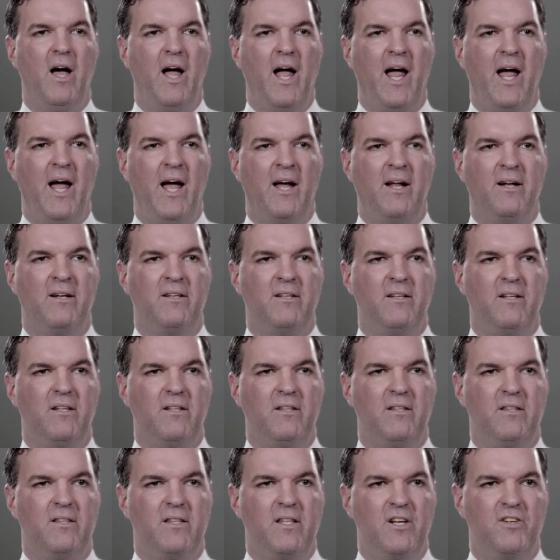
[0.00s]

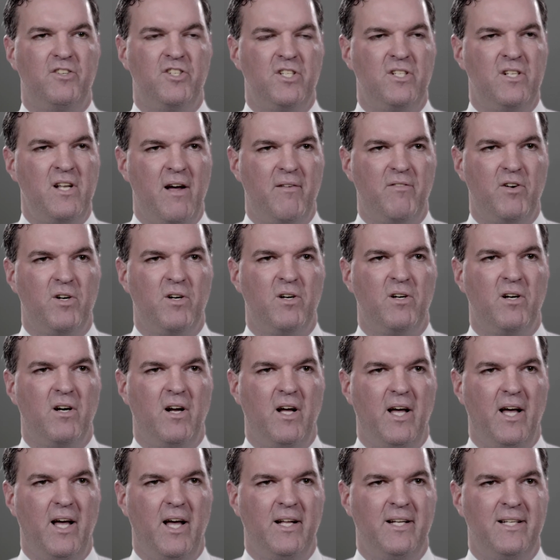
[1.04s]
and there's
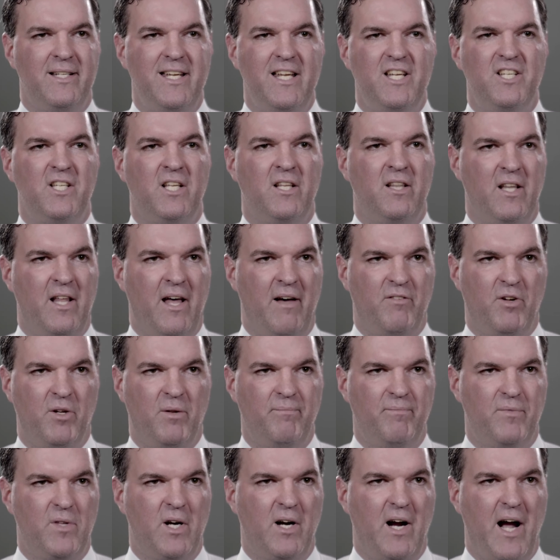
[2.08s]
never a decent level.
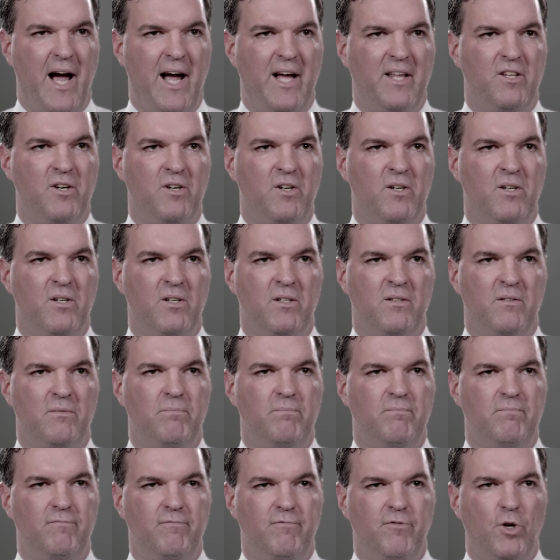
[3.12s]
They're either
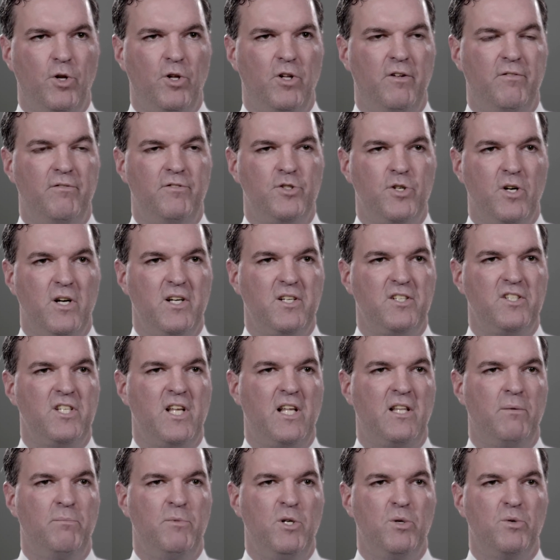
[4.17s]
full of drugs
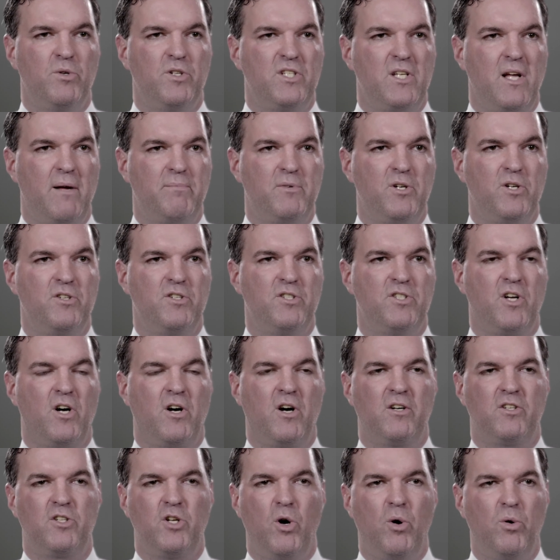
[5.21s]
and the mu receptors
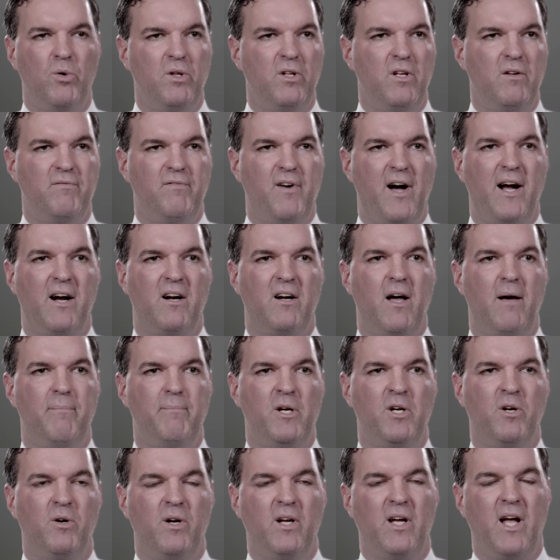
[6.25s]
are totally fired up
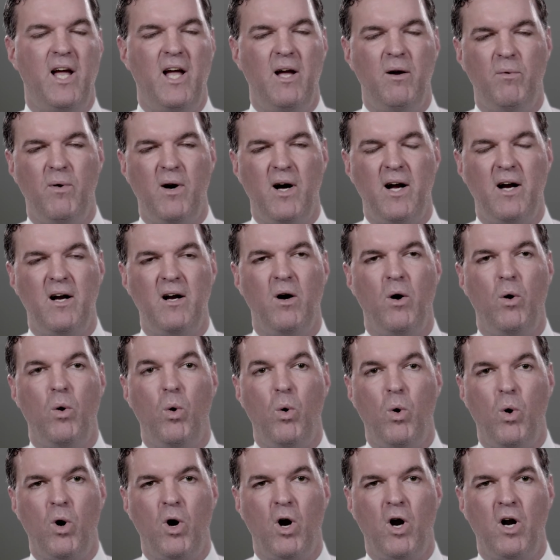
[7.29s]
and going haywire,
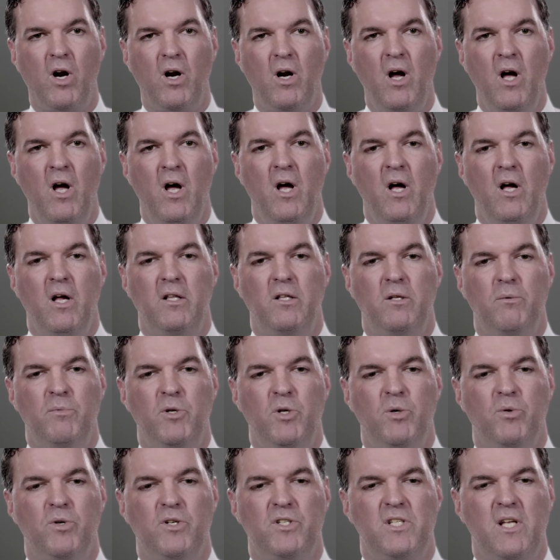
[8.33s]
or the
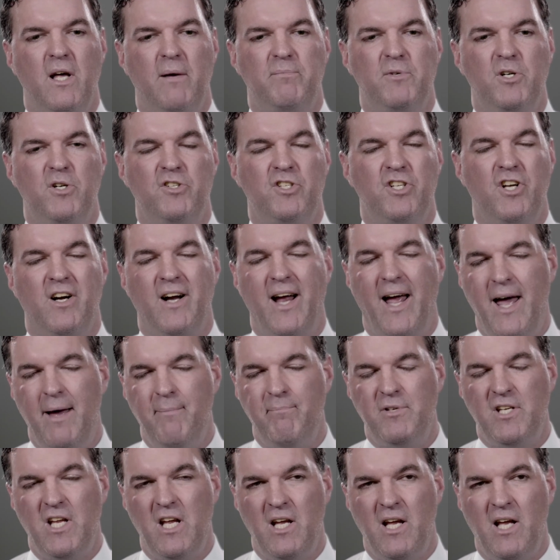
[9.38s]
mu receptors are
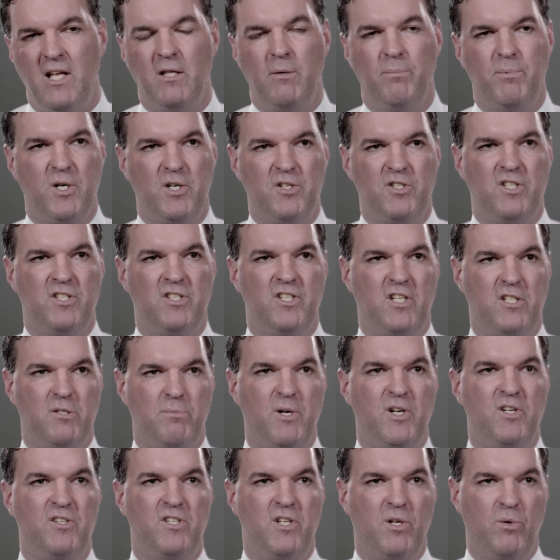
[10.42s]
empty and the person's
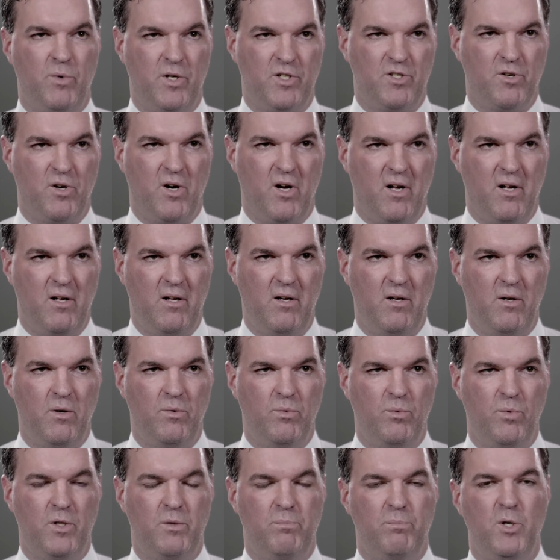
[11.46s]
experiencing withdrawal.
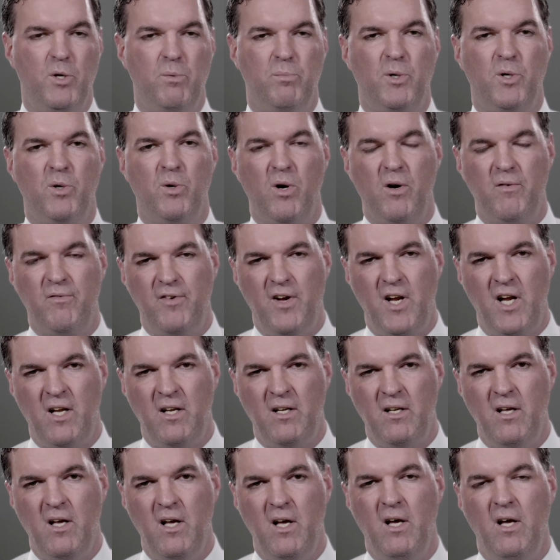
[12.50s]
With
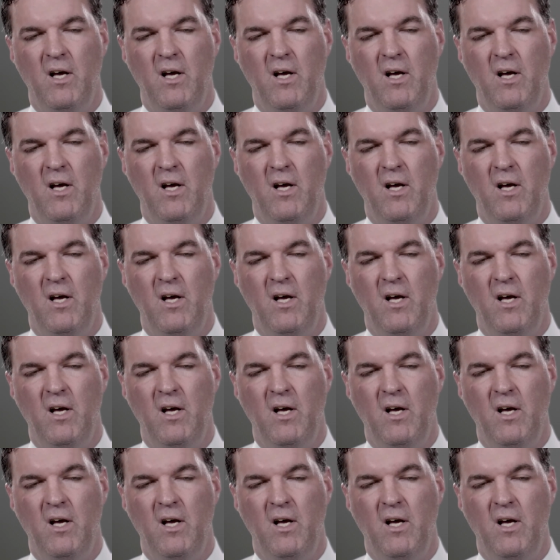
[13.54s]
buprenorphine,